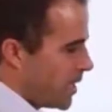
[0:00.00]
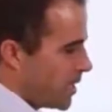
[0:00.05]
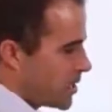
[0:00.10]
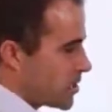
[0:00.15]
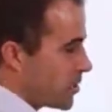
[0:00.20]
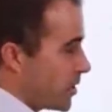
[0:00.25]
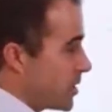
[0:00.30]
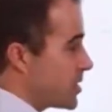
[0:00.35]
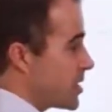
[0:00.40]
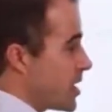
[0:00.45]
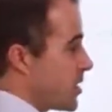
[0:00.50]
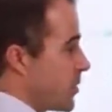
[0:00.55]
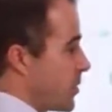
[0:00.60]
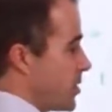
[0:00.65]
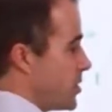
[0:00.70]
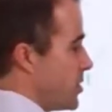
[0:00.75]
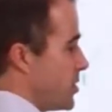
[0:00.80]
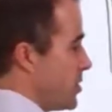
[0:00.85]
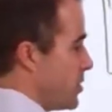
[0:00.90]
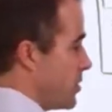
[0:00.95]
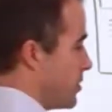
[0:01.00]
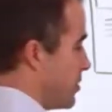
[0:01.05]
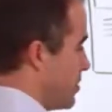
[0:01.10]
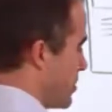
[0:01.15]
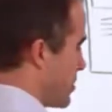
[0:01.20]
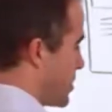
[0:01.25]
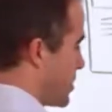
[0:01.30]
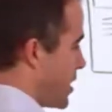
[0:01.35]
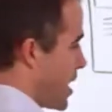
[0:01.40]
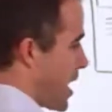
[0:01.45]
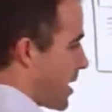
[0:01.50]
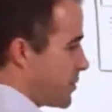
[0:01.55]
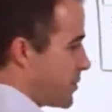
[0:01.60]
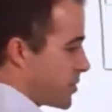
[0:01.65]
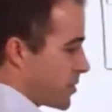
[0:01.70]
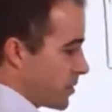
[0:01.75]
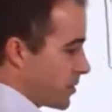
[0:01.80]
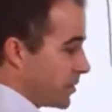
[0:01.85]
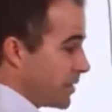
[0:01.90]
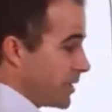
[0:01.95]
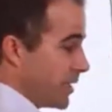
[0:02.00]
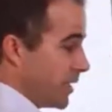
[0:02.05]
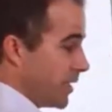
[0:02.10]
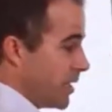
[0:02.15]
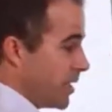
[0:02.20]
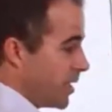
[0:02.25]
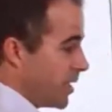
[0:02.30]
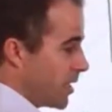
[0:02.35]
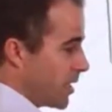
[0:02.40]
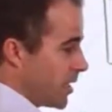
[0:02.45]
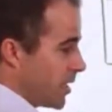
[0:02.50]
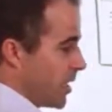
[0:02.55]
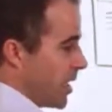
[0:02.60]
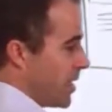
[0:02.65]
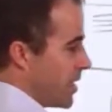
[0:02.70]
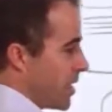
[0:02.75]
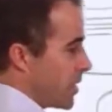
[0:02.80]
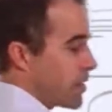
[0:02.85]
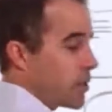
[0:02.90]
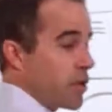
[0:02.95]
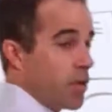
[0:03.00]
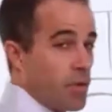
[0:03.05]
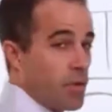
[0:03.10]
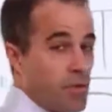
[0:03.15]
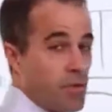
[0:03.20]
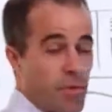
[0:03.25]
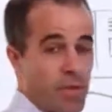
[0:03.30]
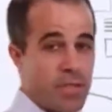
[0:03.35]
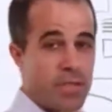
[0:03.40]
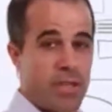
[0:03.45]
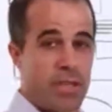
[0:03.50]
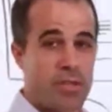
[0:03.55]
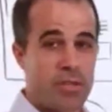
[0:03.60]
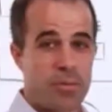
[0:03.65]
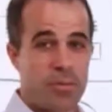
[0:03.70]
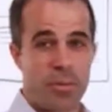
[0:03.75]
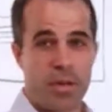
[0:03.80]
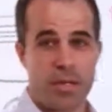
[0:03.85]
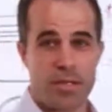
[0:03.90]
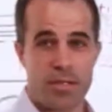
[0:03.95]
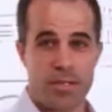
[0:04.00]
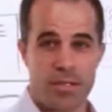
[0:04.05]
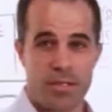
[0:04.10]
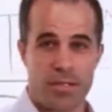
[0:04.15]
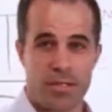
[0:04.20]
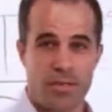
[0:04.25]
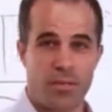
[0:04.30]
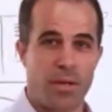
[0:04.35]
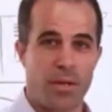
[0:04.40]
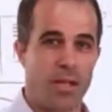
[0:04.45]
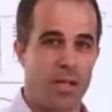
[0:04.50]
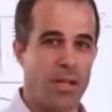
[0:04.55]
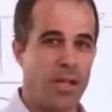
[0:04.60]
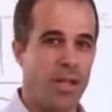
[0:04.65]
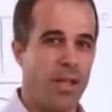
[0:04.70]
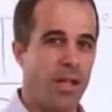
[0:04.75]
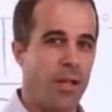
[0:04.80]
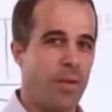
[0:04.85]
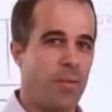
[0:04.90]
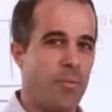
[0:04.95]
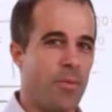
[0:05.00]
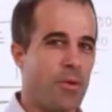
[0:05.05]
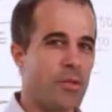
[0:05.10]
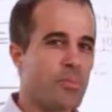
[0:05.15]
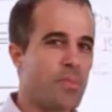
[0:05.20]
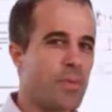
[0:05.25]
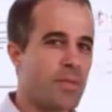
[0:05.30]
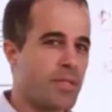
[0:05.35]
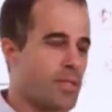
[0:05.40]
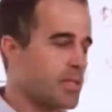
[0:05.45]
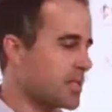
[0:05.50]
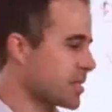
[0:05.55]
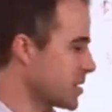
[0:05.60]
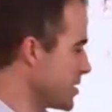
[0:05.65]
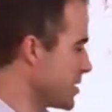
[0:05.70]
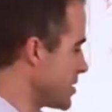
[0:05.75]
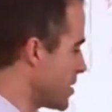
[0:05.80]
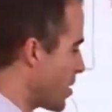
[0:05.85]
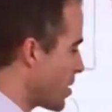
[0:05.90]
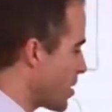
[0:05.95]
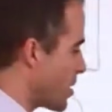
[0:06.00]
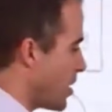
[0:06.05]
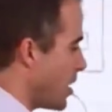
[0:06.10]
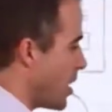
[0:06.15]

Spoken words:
So let's say we do capture a lead, and now they go into our sales process. Well, most businesses are